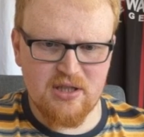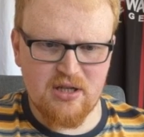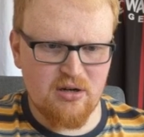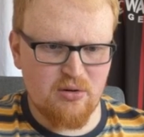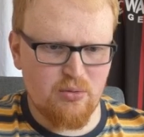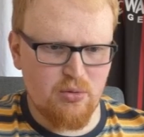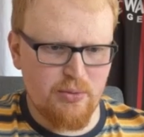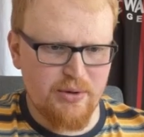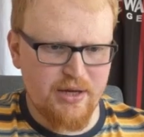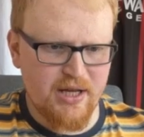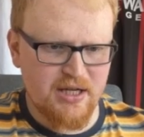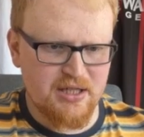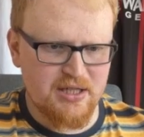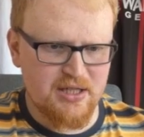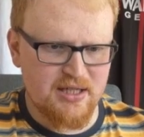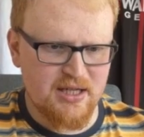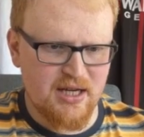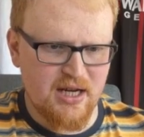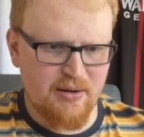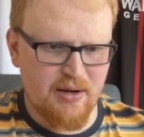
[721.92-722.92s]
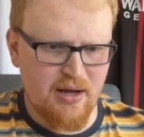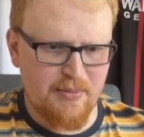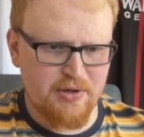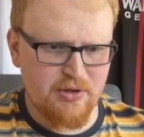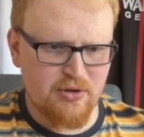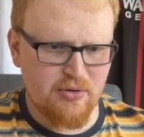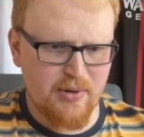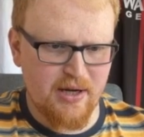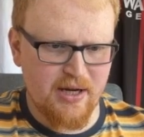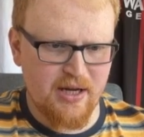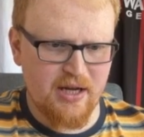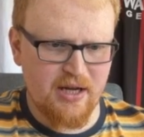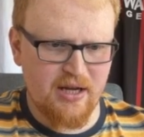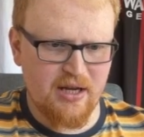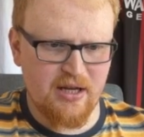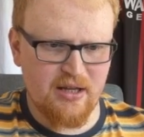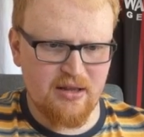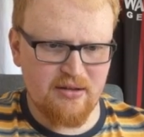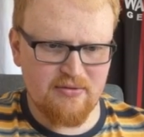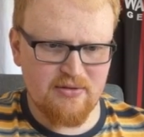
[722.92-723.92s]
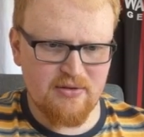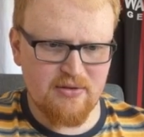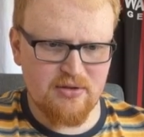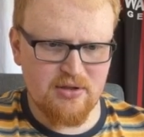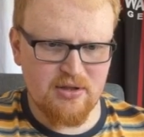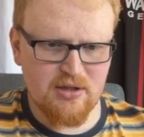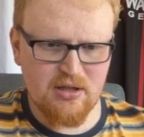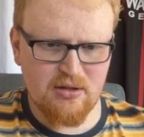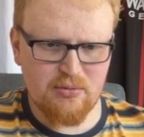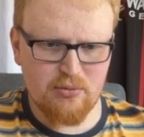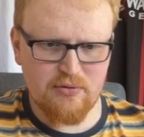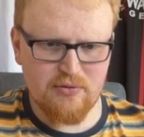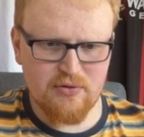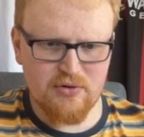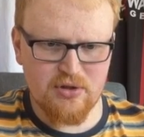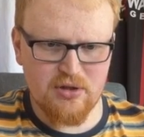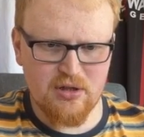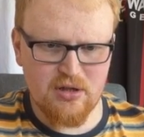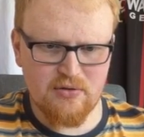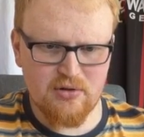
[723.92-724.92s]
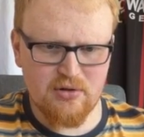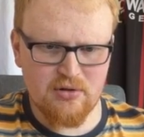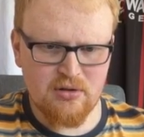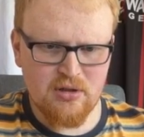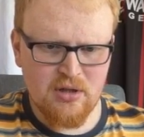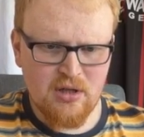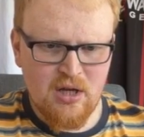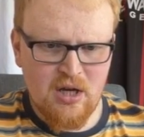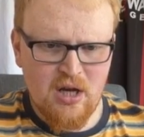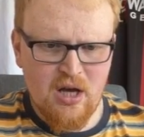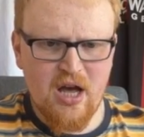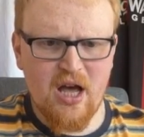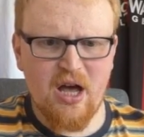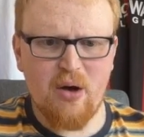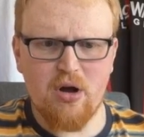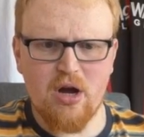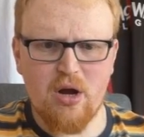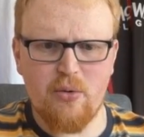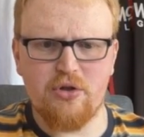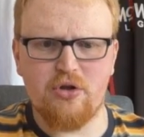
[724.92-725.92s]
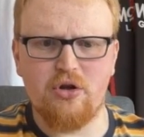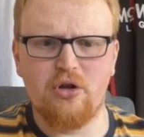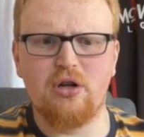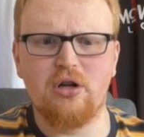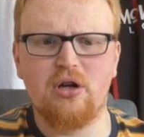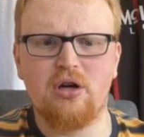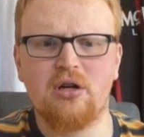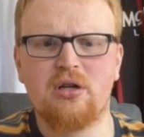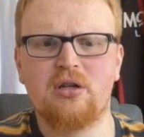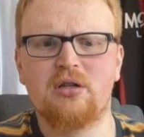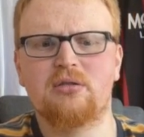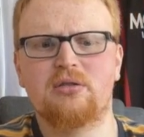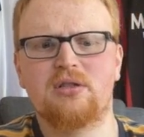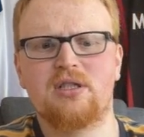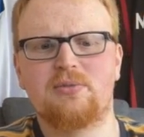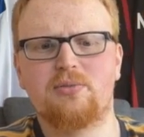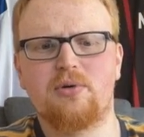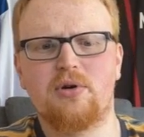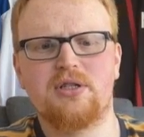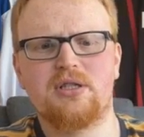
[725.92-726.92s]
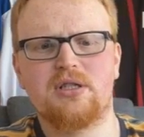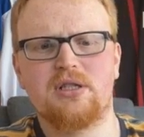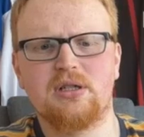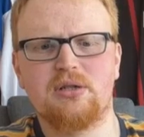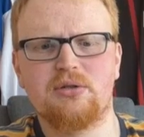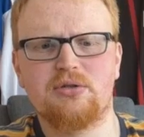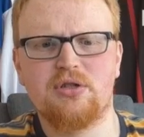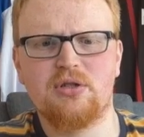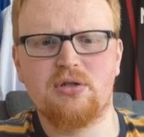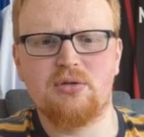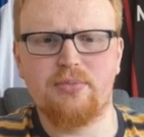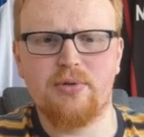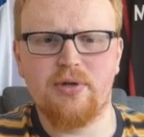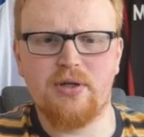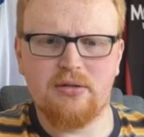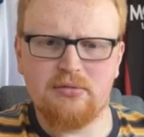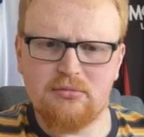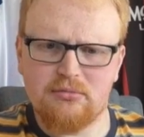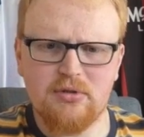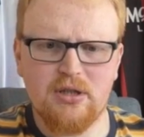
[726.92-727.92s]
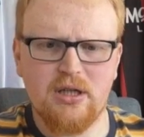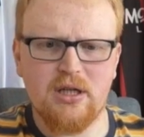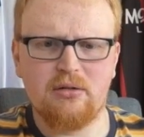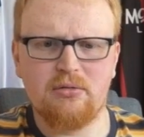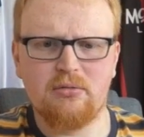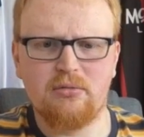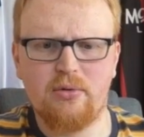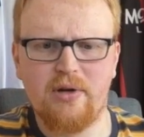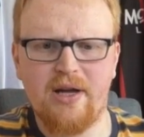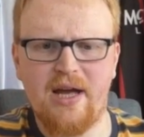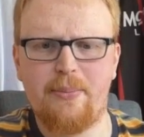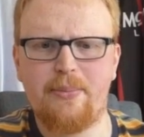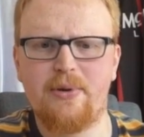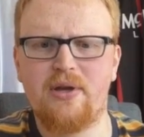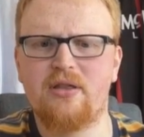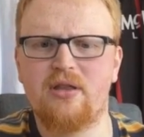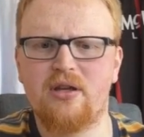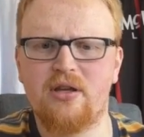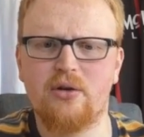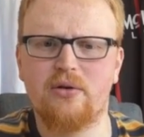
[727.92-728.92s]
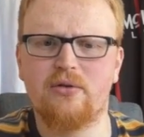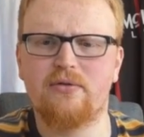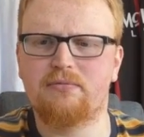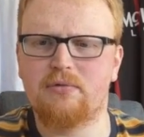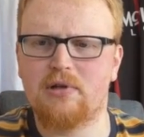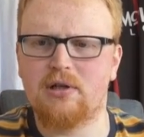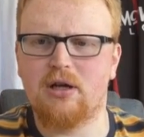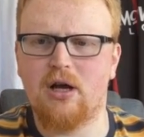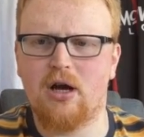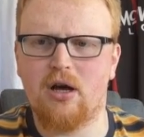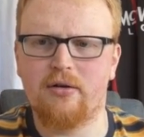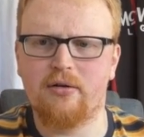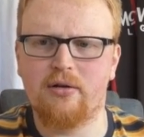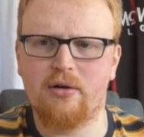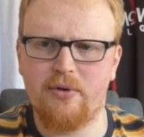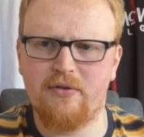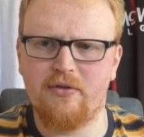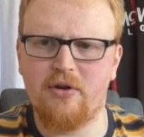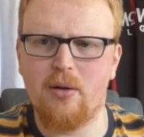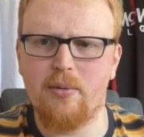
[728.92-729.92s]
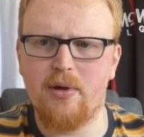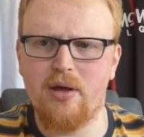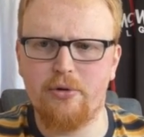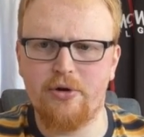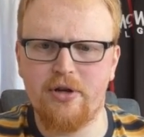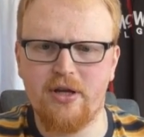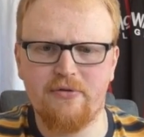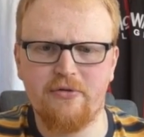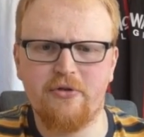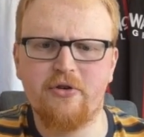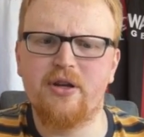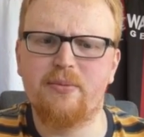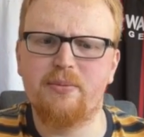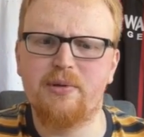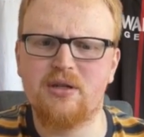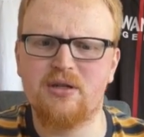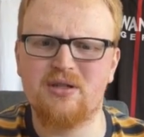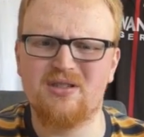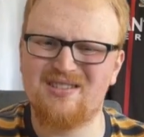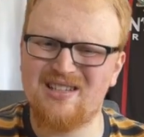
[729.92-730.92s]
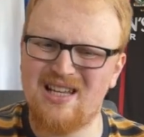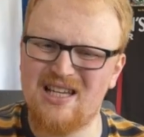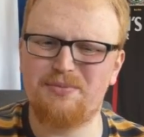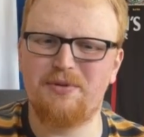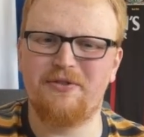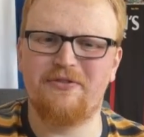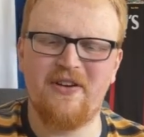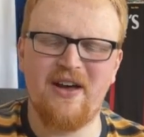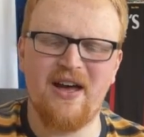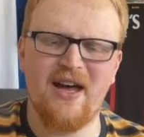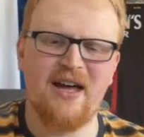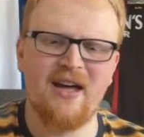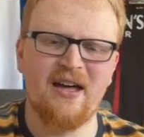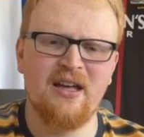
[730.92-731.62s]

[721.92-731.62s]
know what we can actually say. I'm happy to come back here in the future. Wonderful servant. We'll go with good luck. Disappointed to lose you, but we're happy that you're gone and we've got a bit of money for you, because let's be fair,